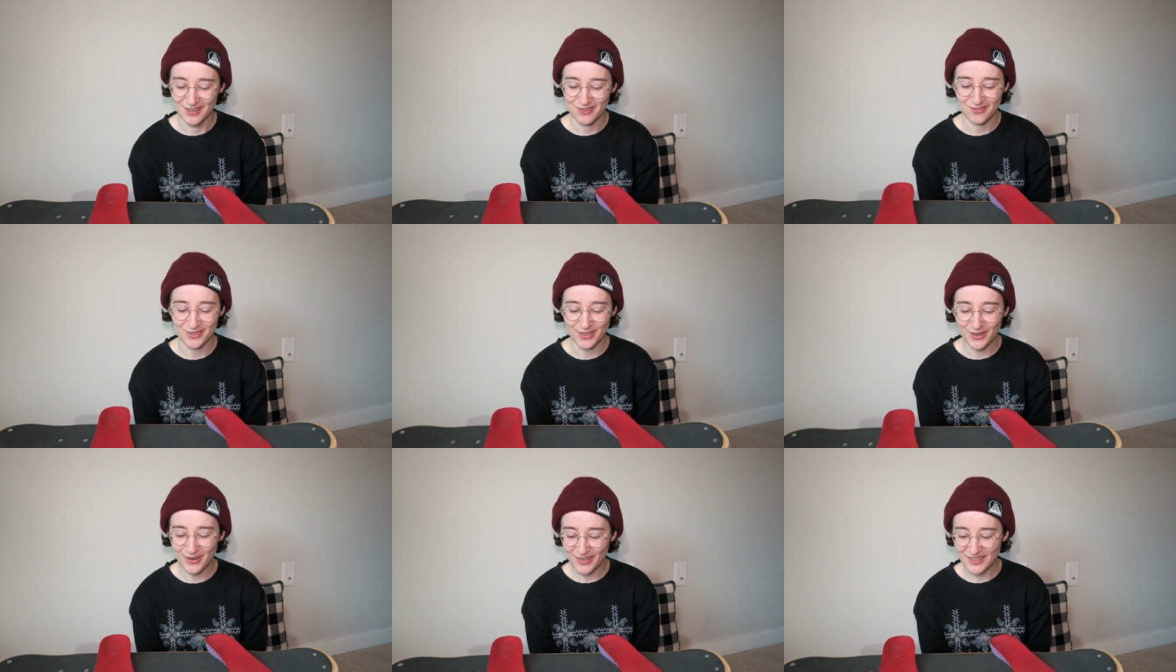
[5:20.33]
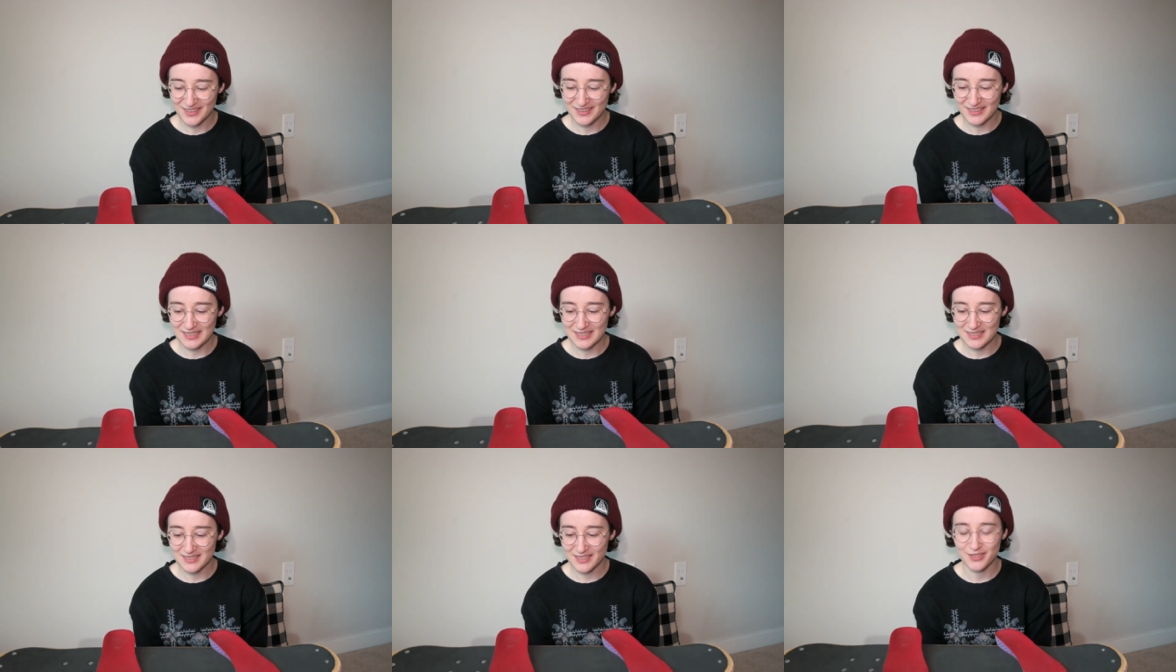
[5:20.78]

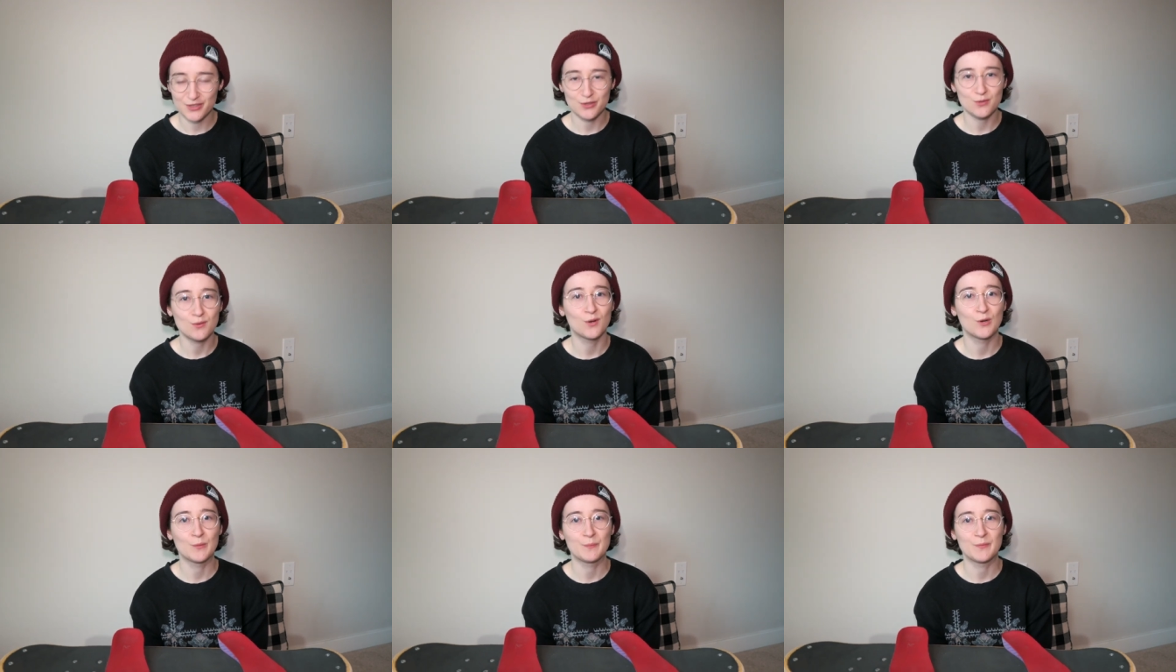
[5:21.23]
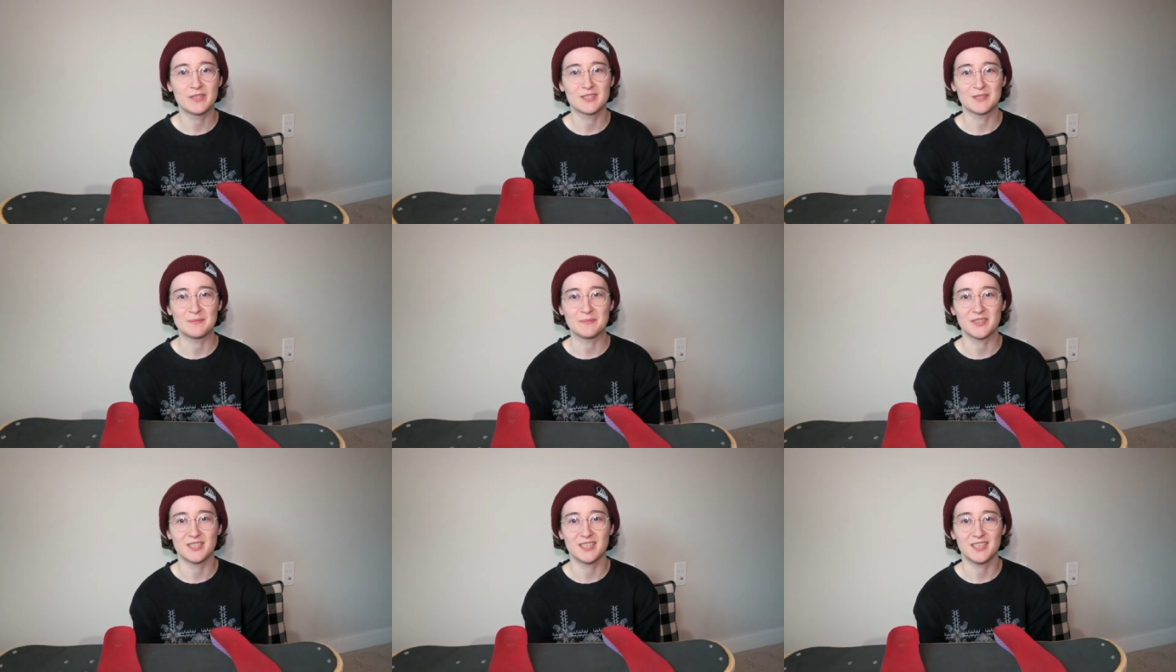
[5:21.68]
Regardless, I do hope that
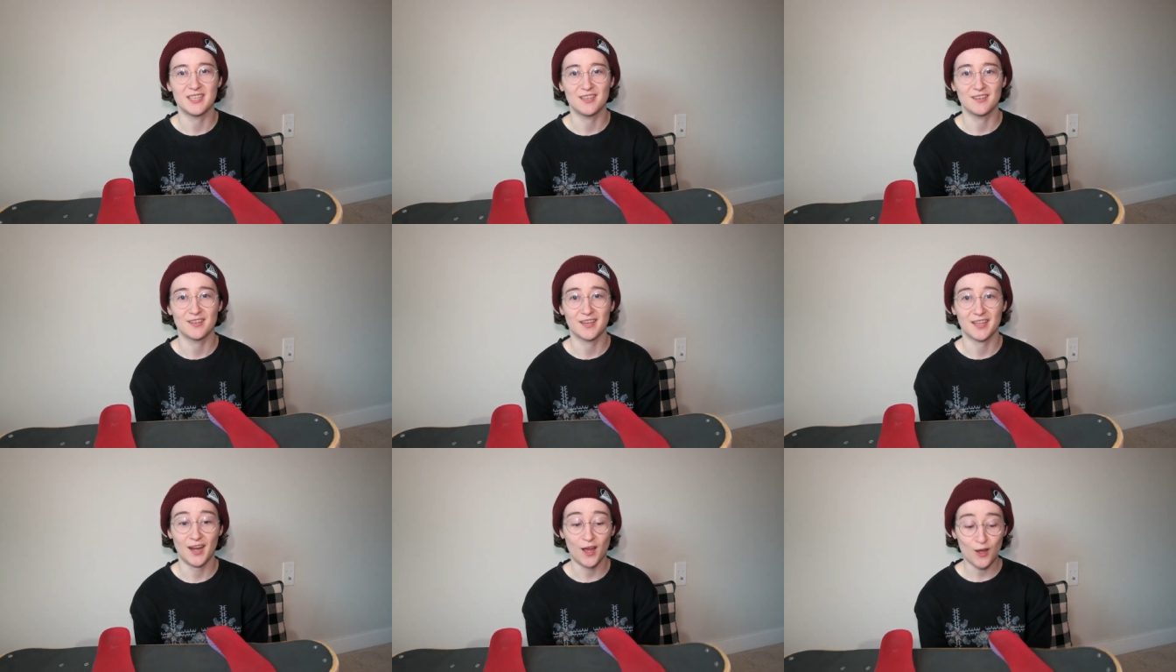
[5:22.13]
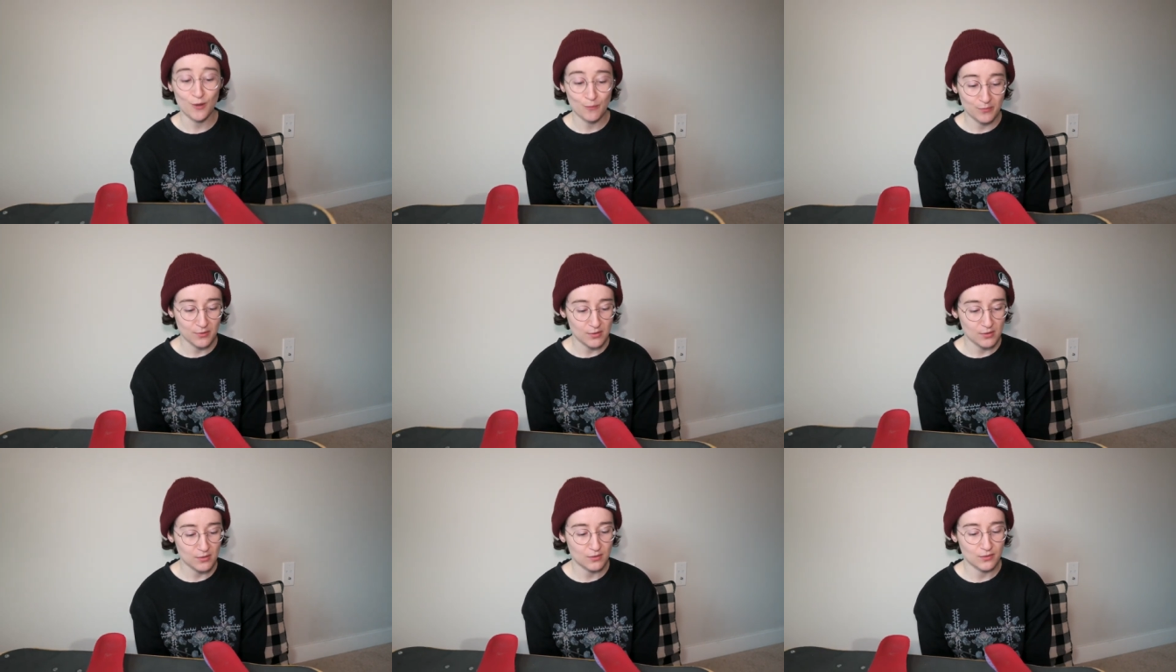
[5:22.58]
something in here can
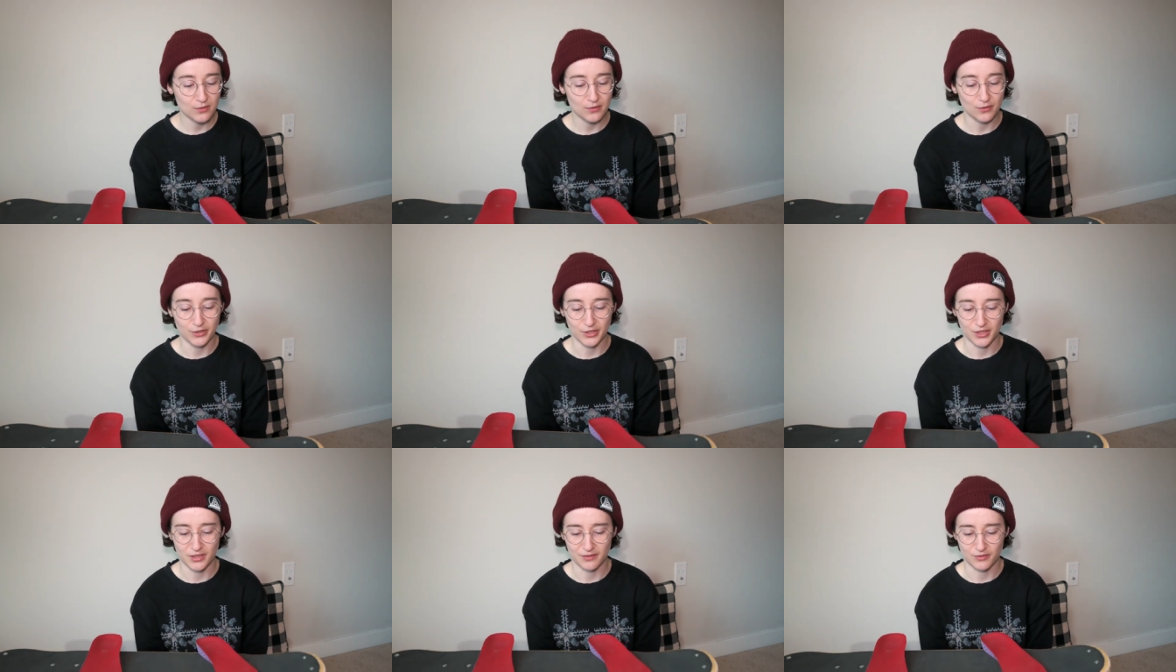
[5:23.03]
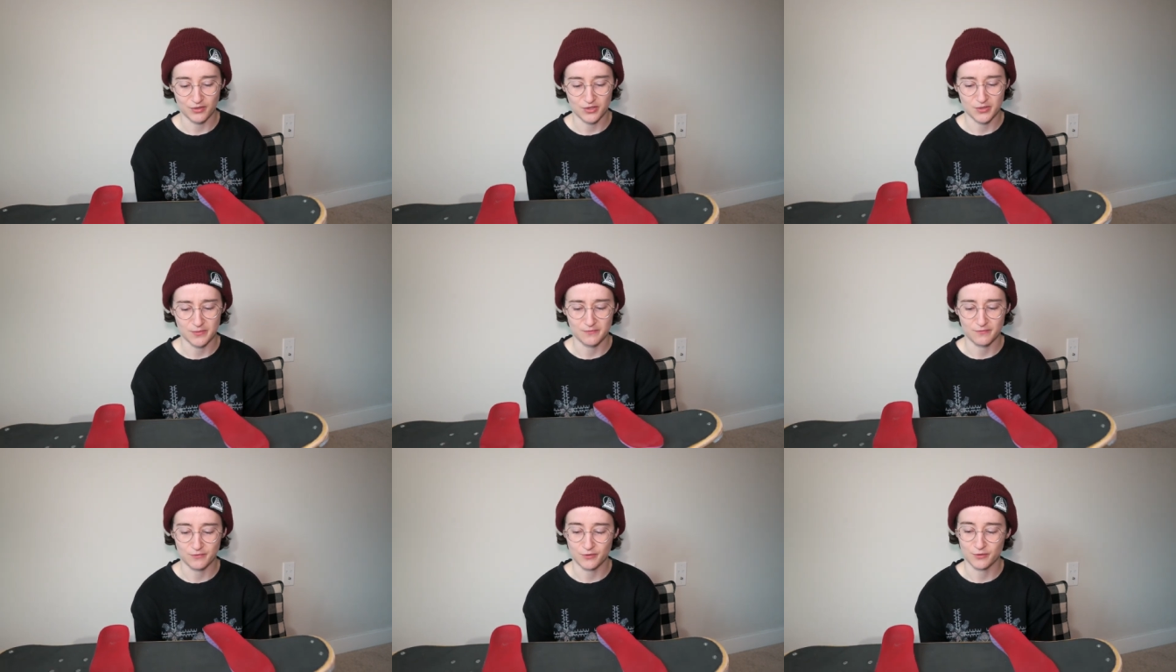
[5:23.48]
help you or give you
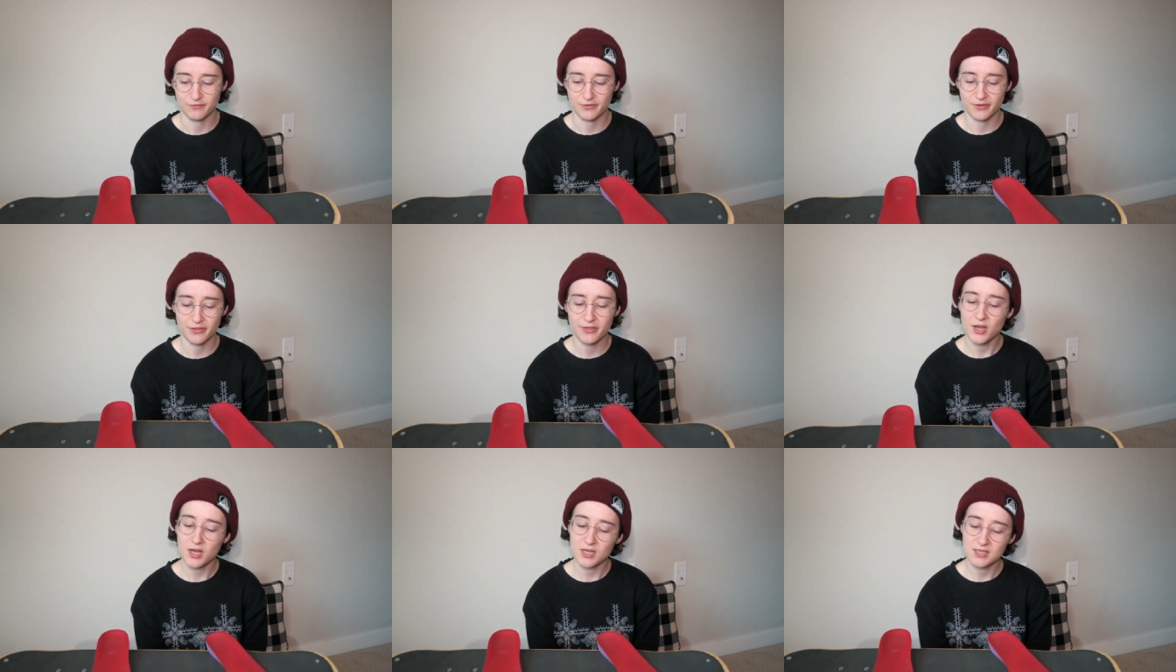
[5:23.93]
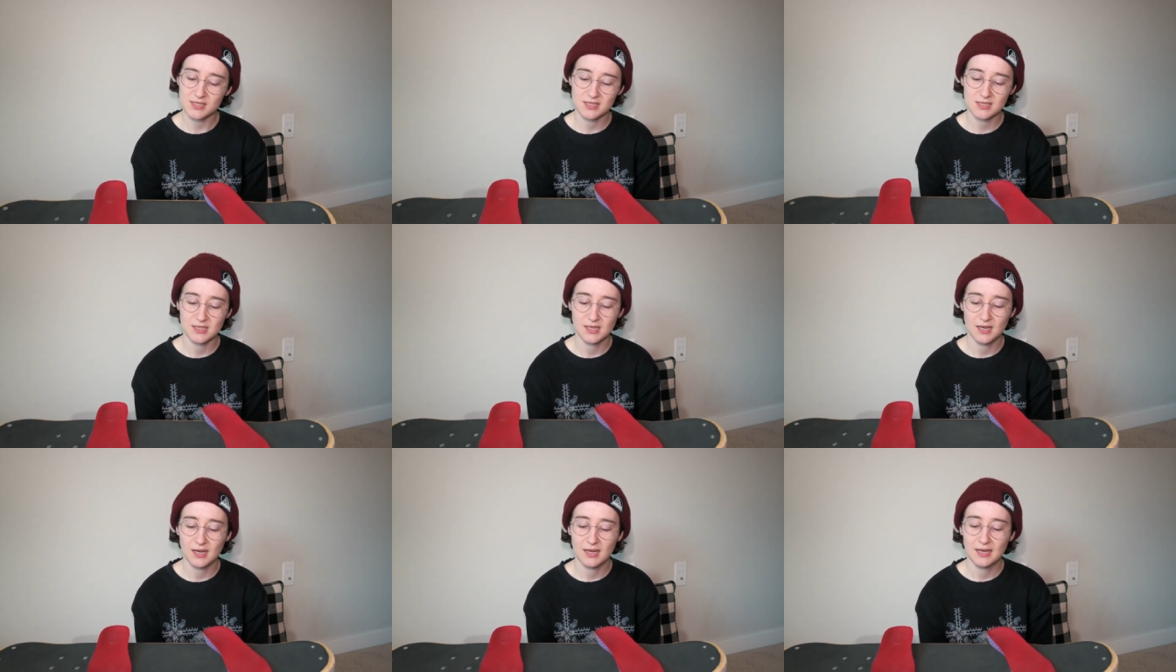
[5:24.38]
some food for thought.
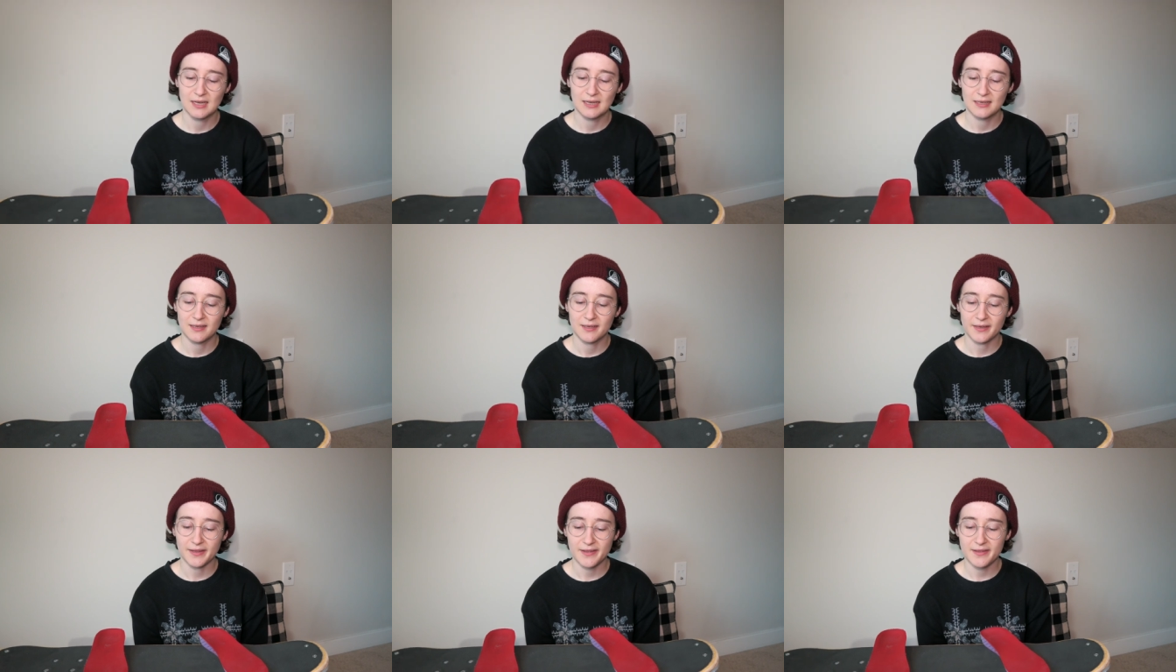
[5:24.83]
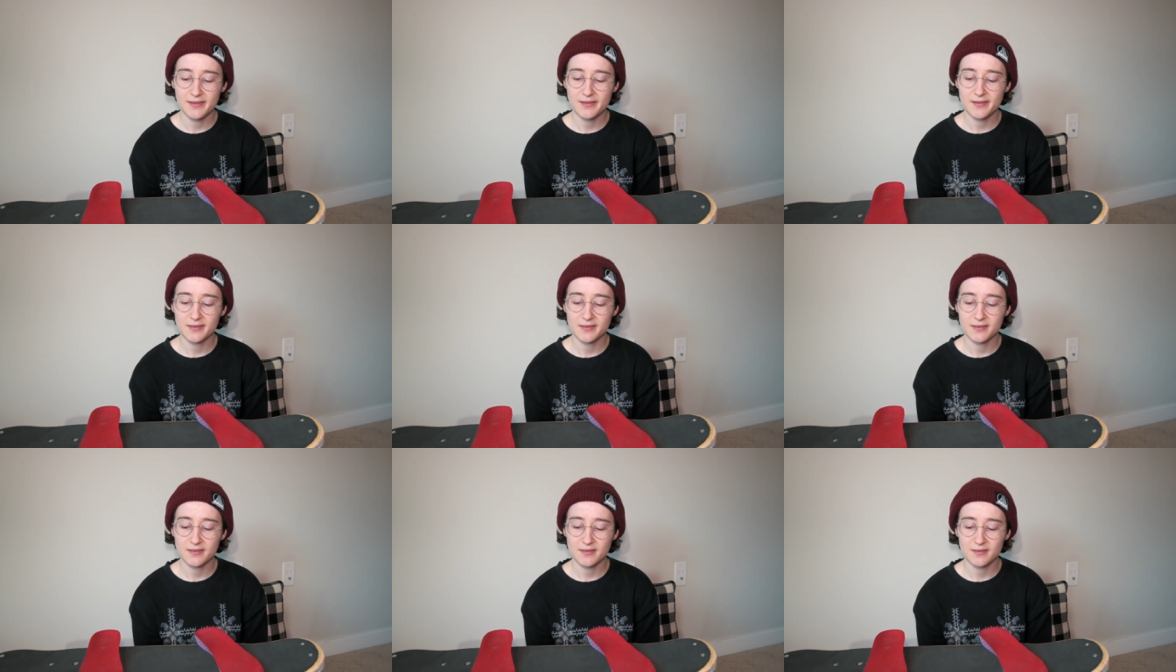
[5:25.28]

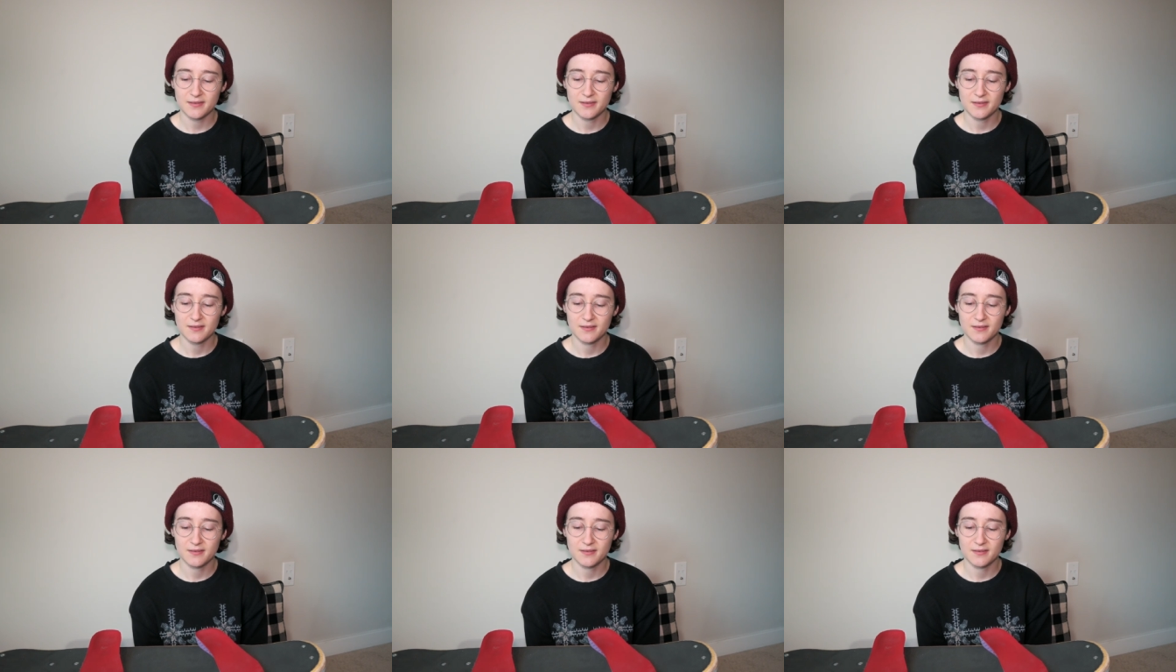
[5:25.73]
And